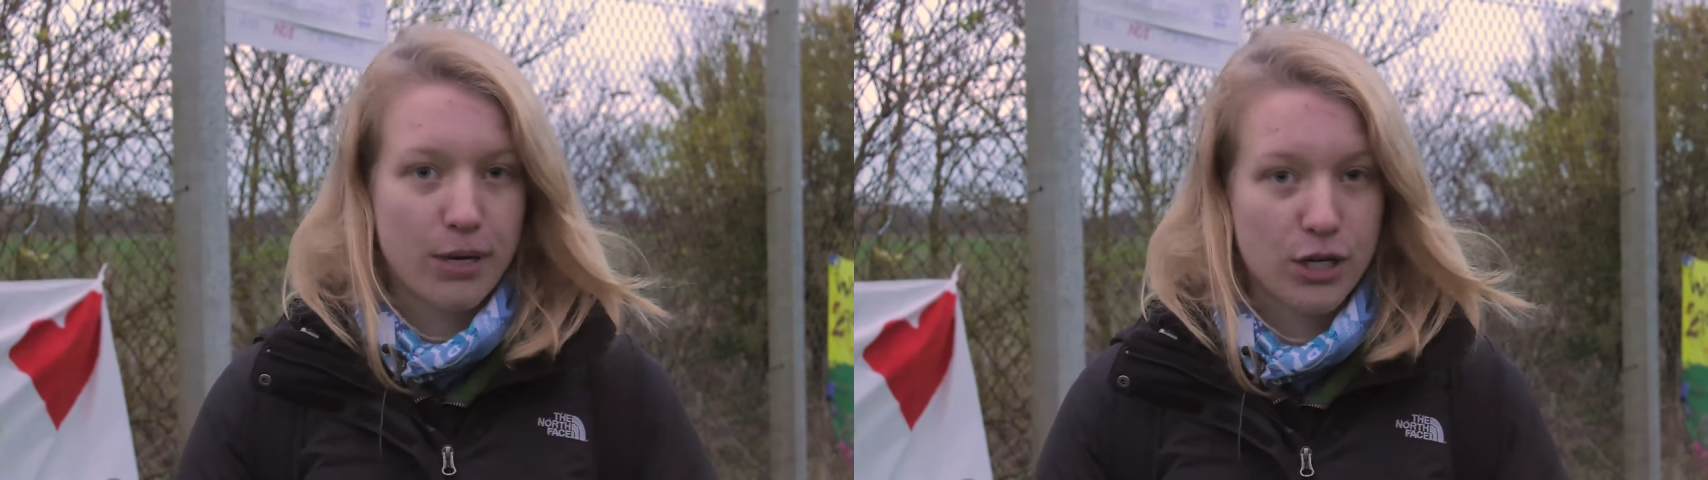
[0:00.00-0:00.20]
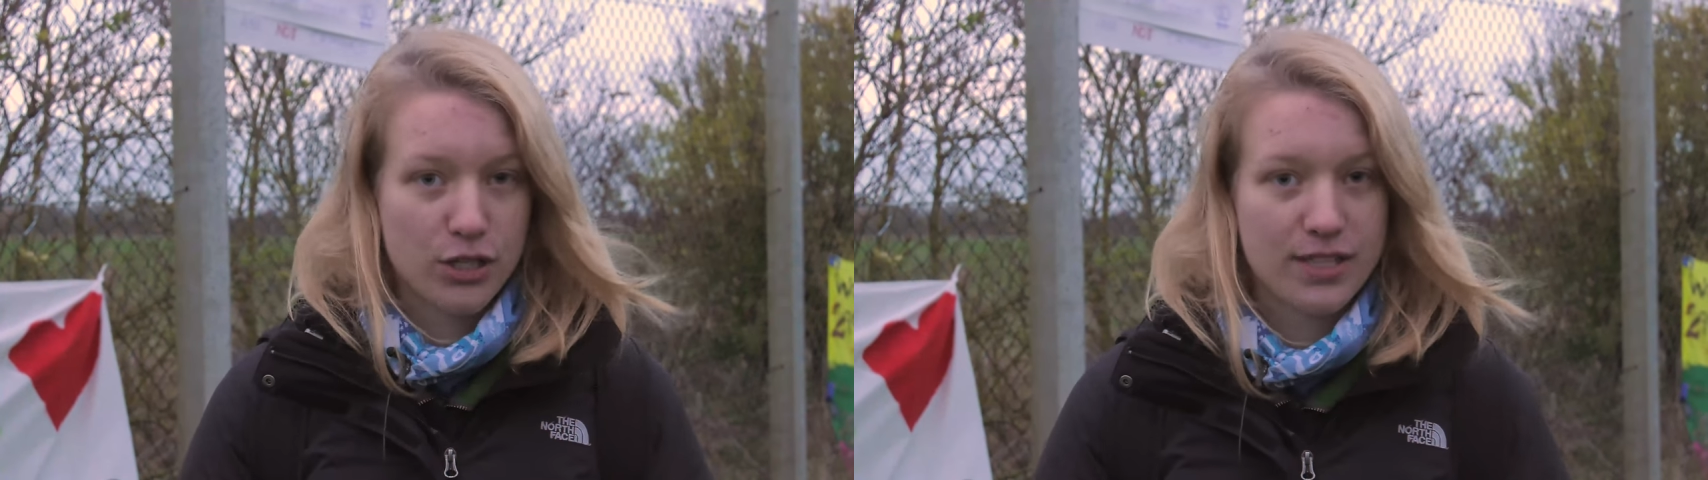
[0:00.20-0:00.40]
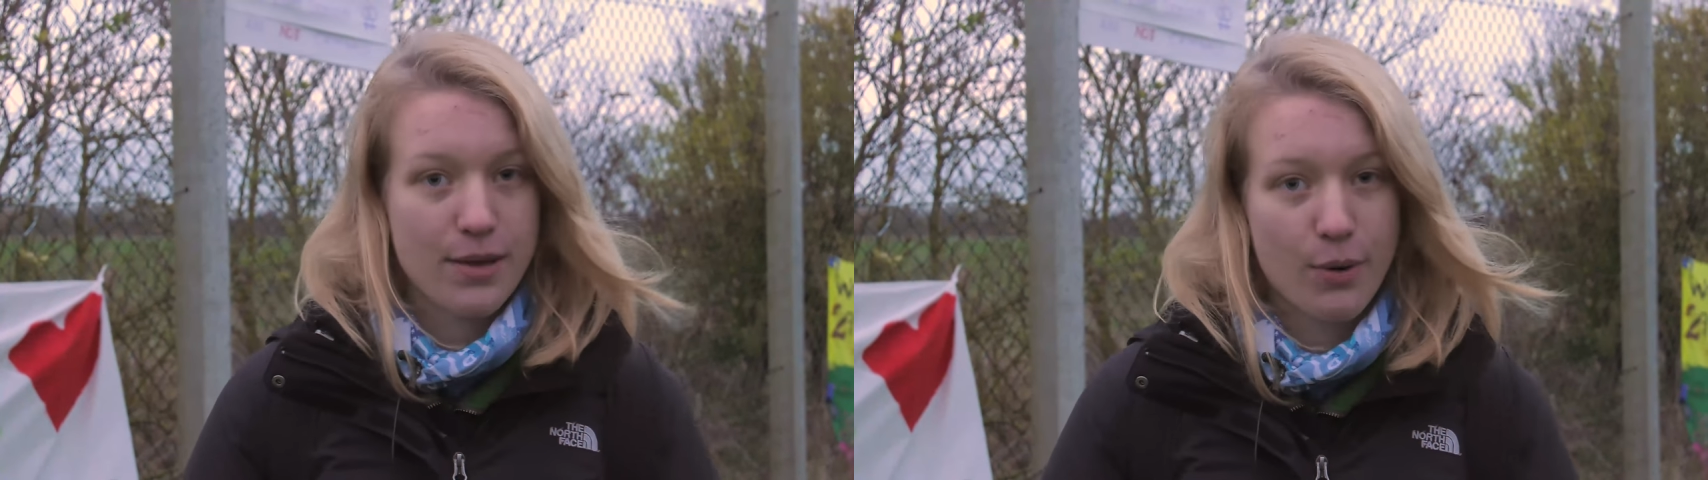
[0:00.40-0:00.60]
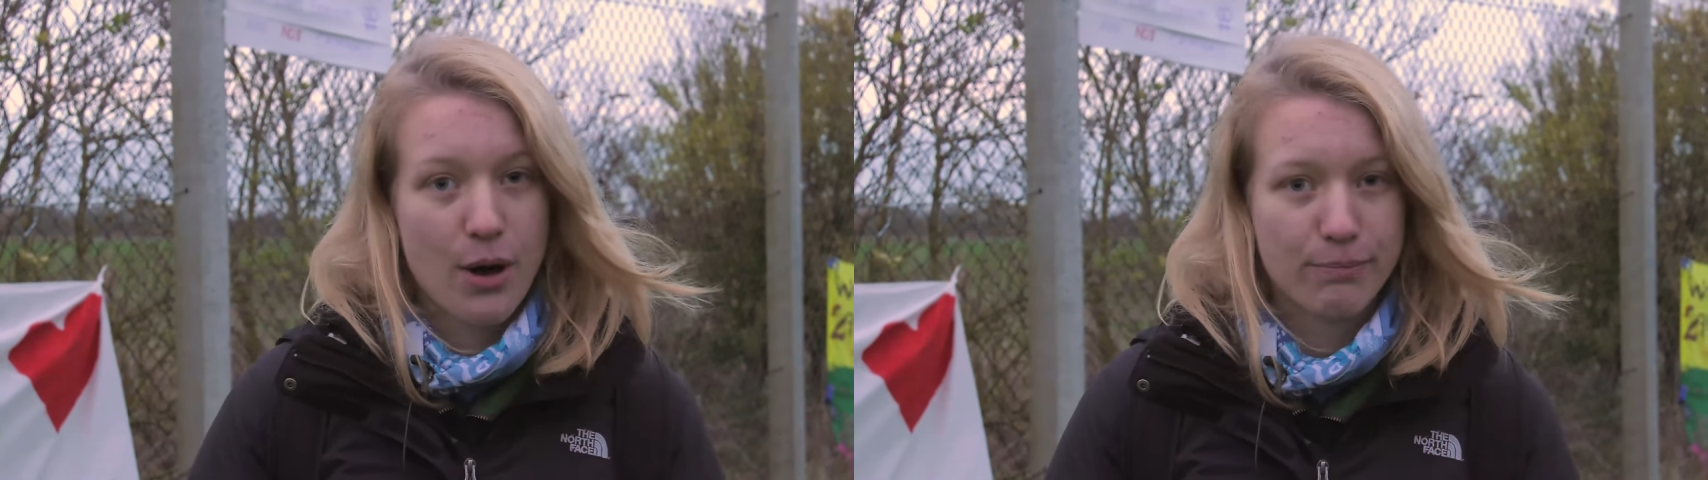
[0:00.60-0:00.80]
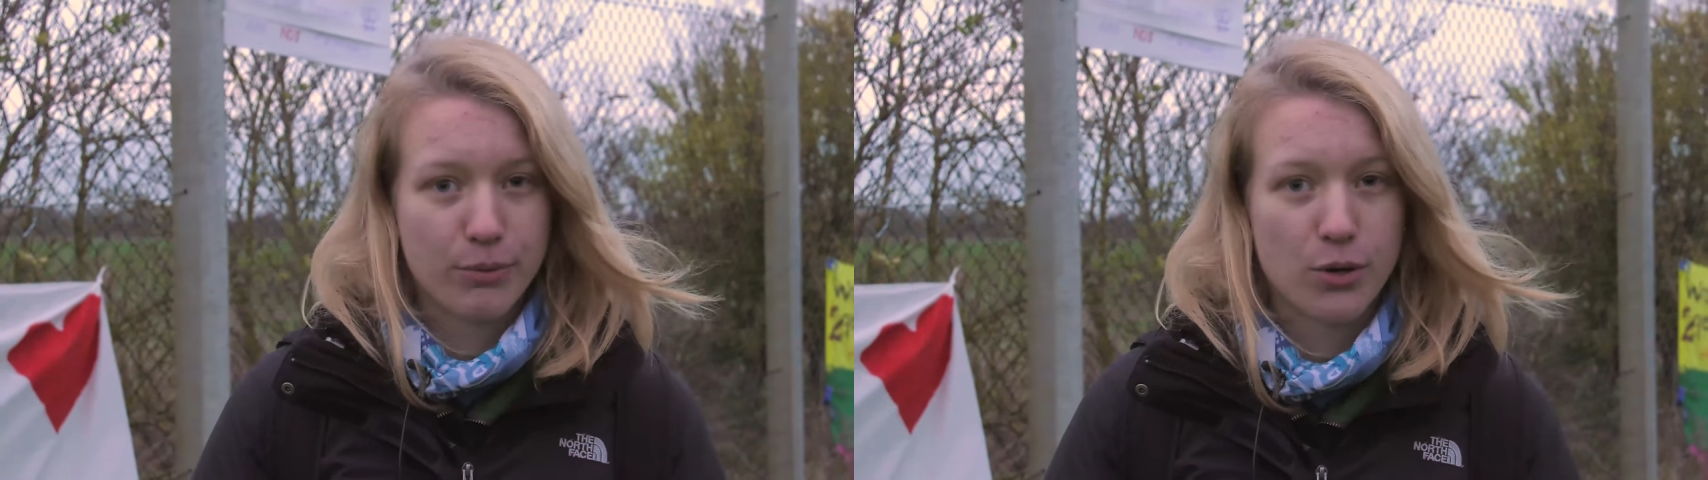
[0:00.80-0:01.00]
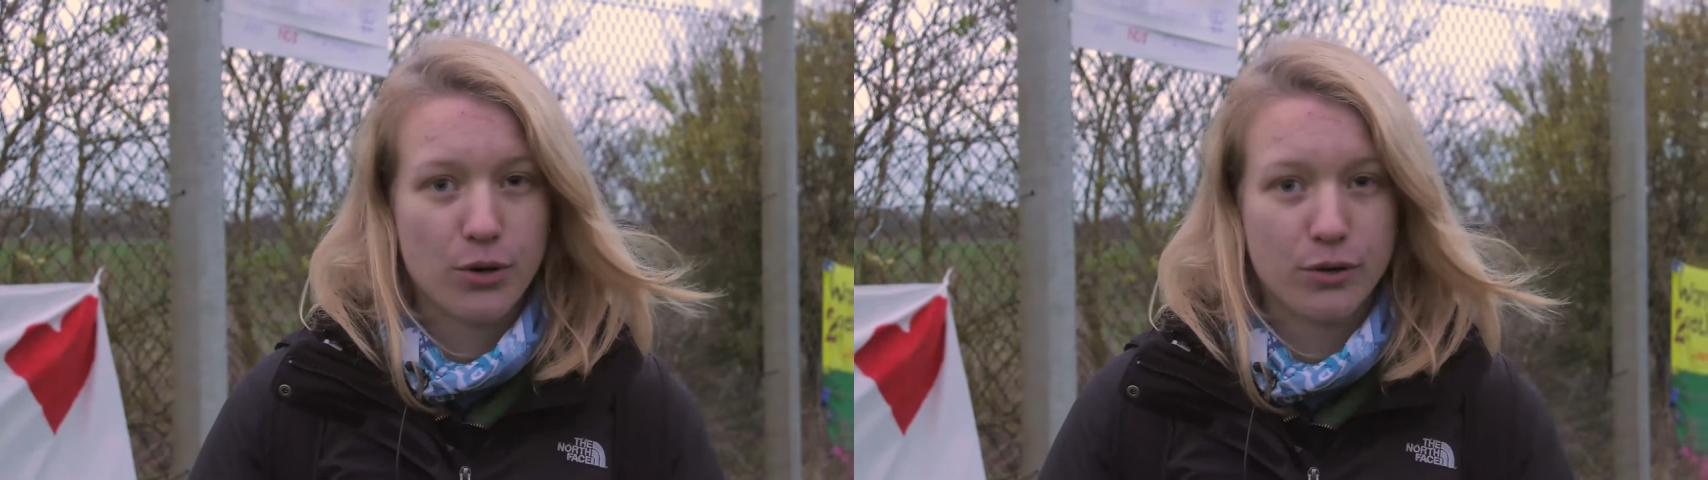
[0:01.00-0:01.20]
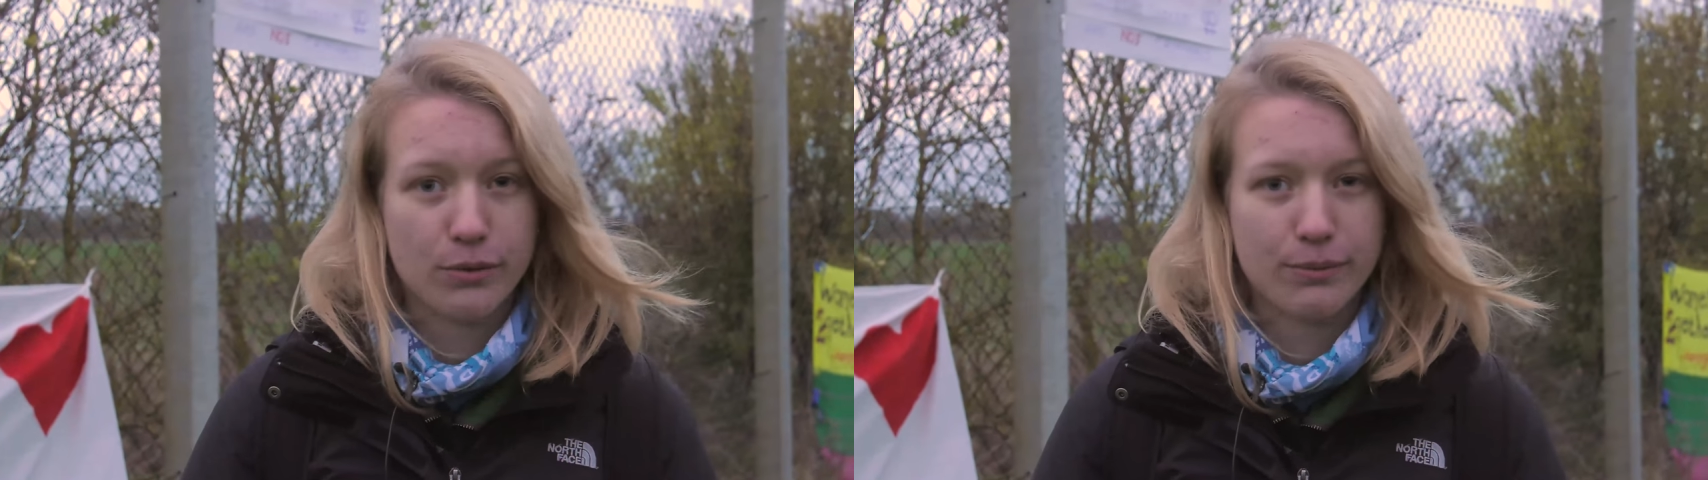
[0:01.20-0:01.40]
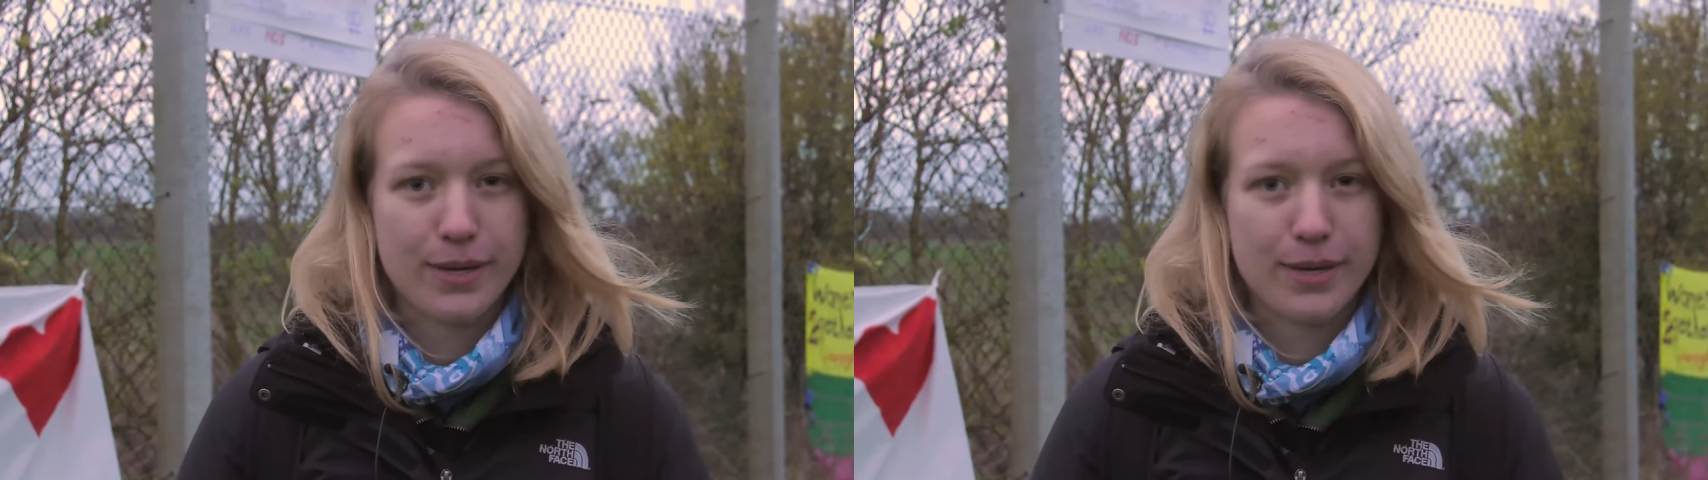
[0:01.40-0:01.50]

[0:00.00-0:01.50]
because they weren't born